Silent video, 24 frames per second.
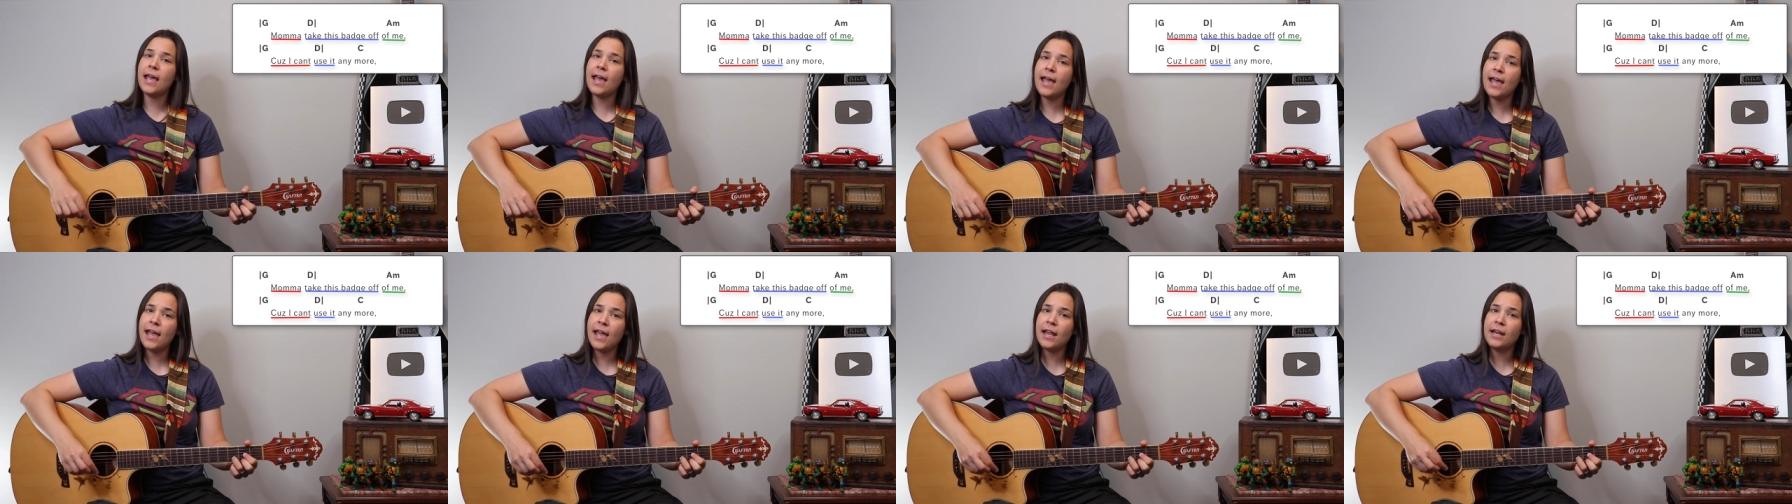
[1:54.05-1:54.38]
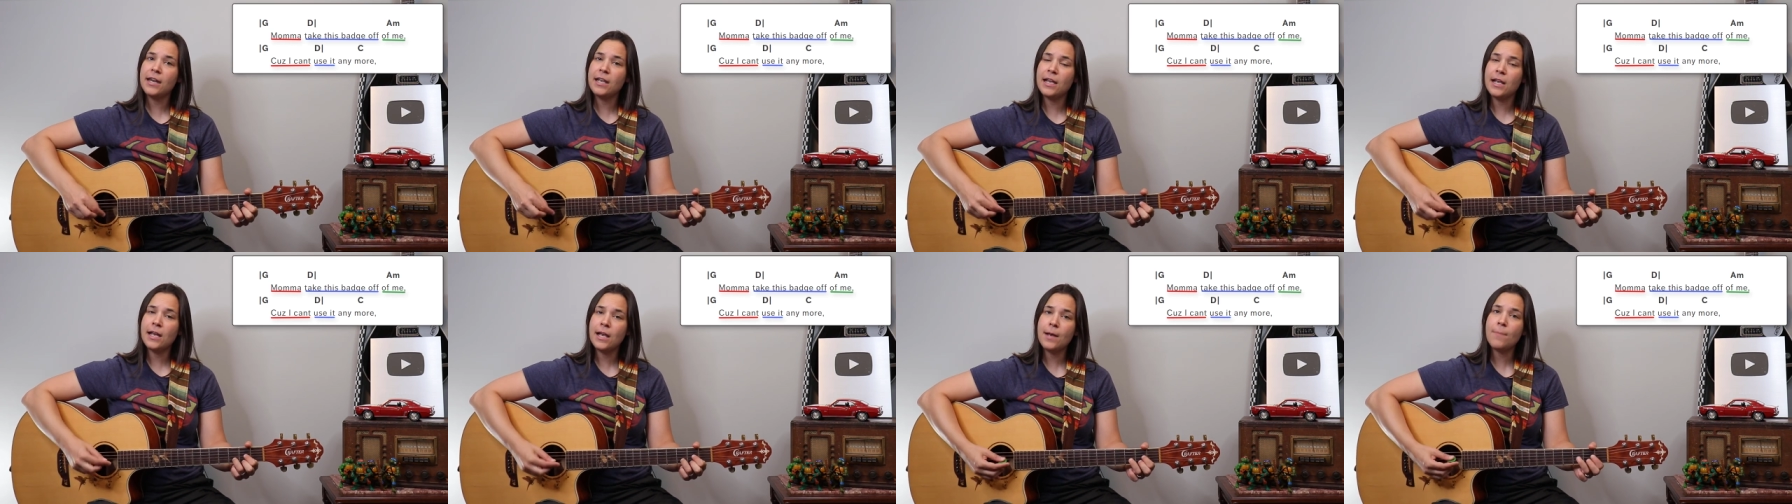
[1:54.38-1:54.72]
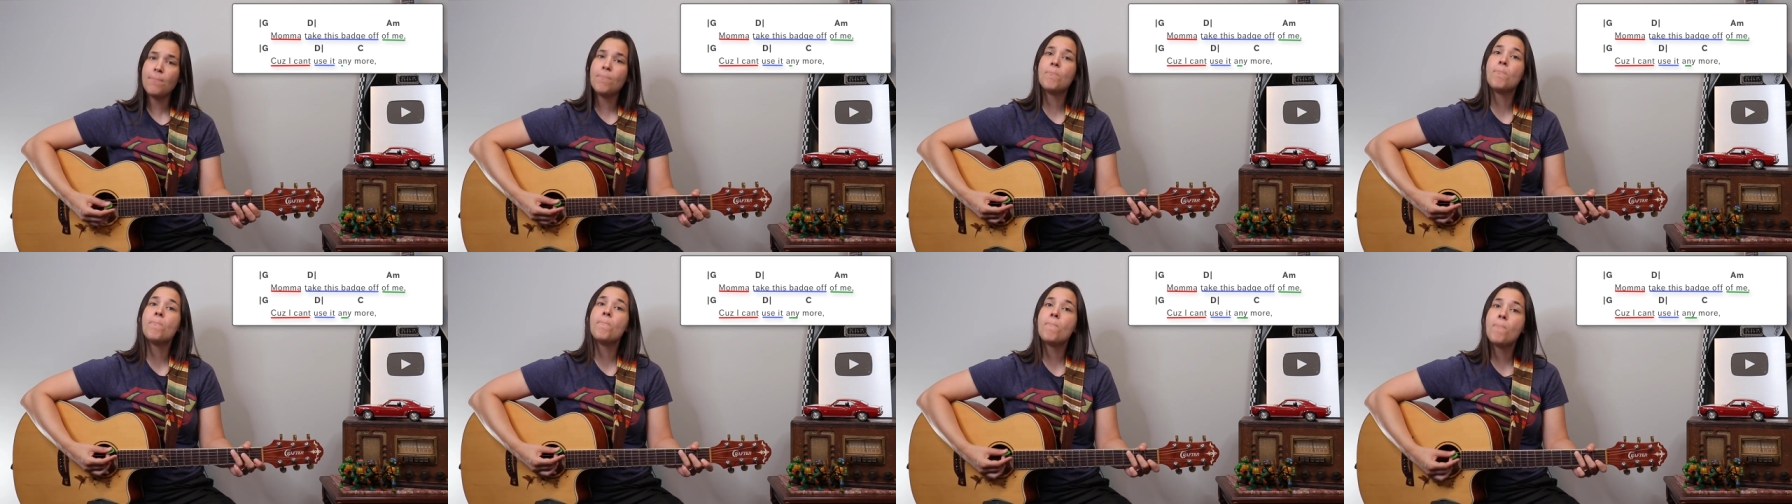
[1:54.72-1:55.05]

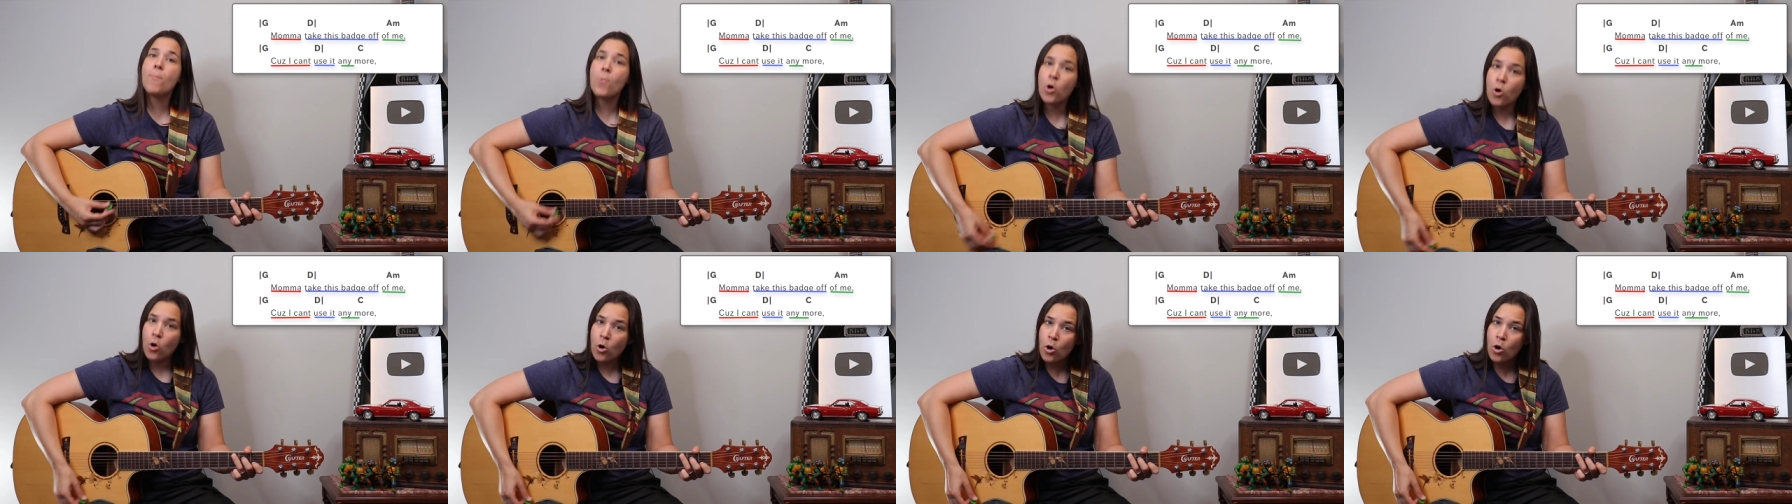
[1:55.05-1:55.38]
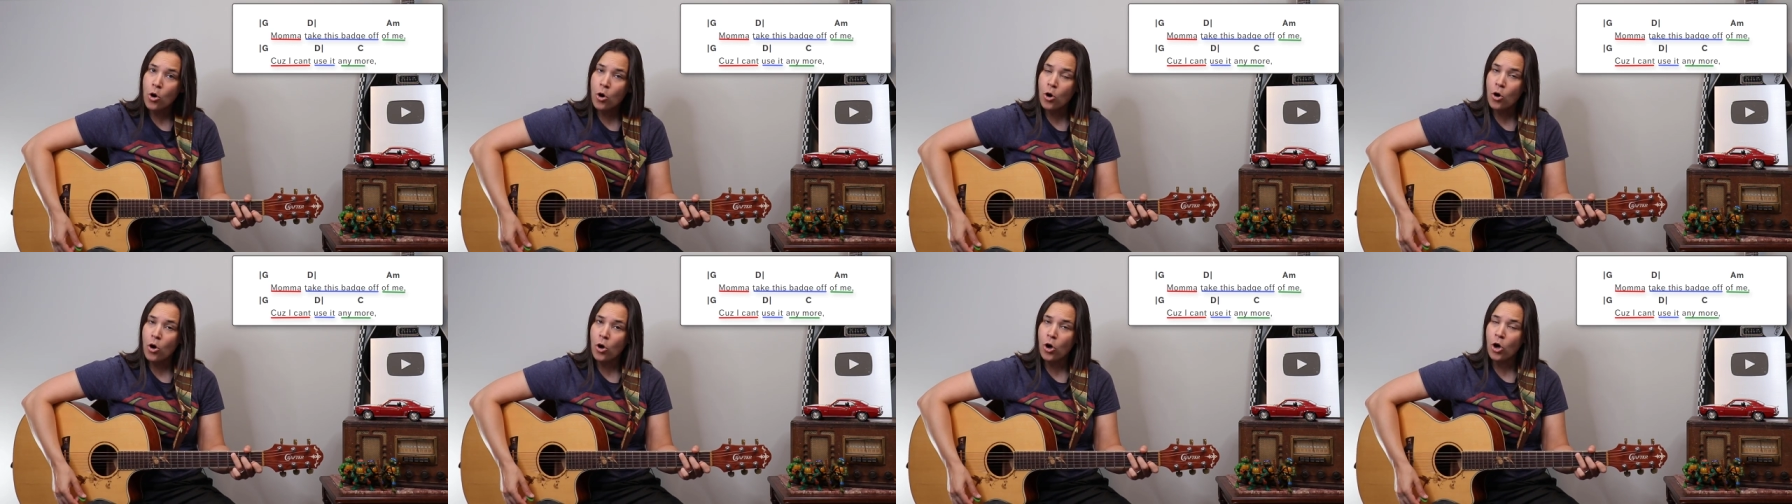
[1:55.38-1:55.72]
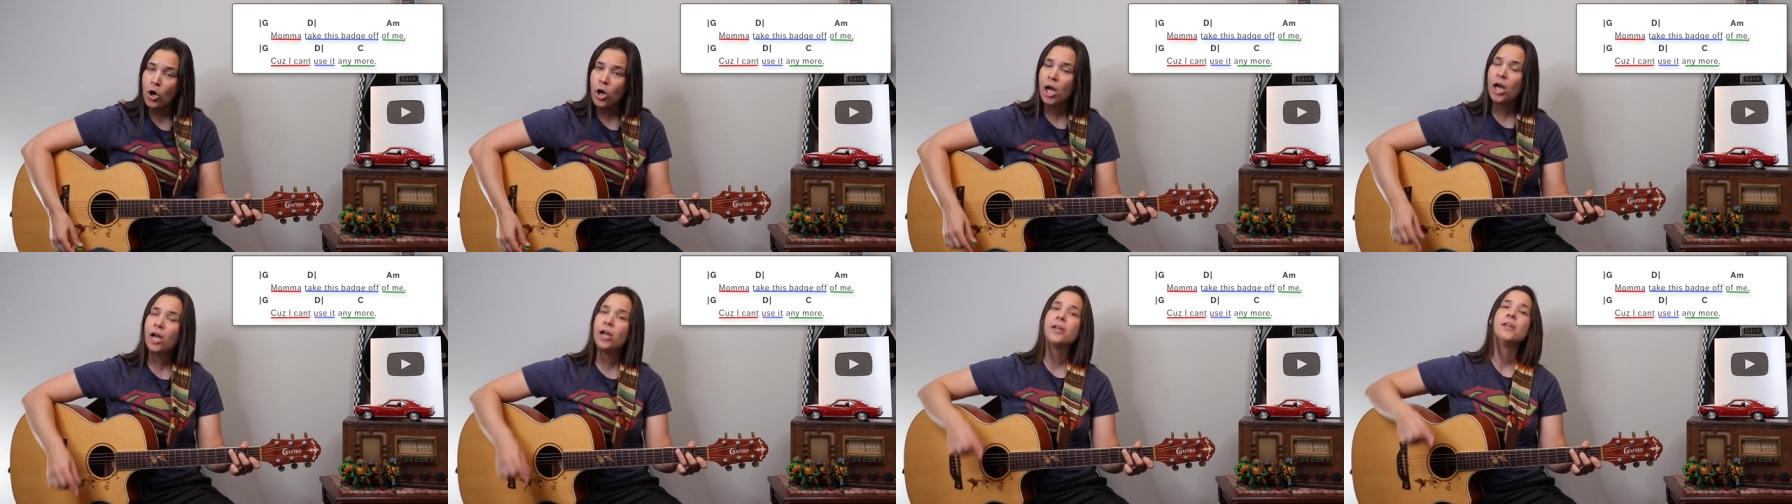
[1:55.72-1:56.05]

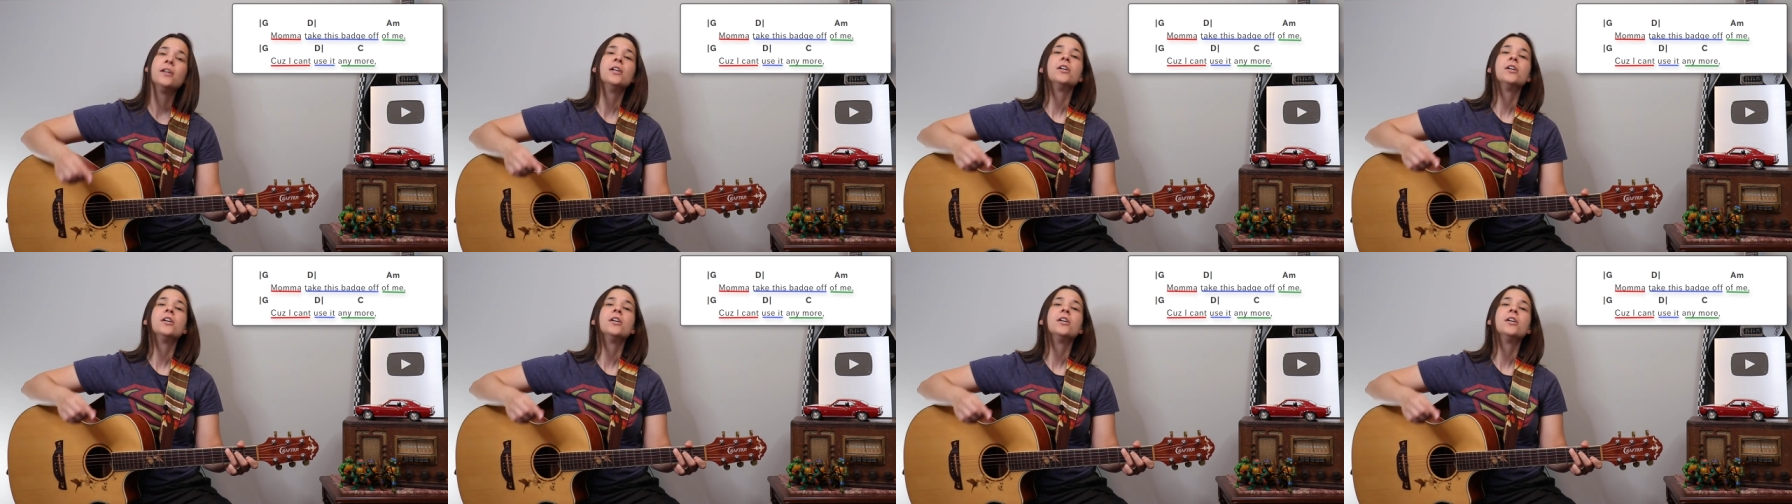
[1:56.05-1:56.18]
anymore.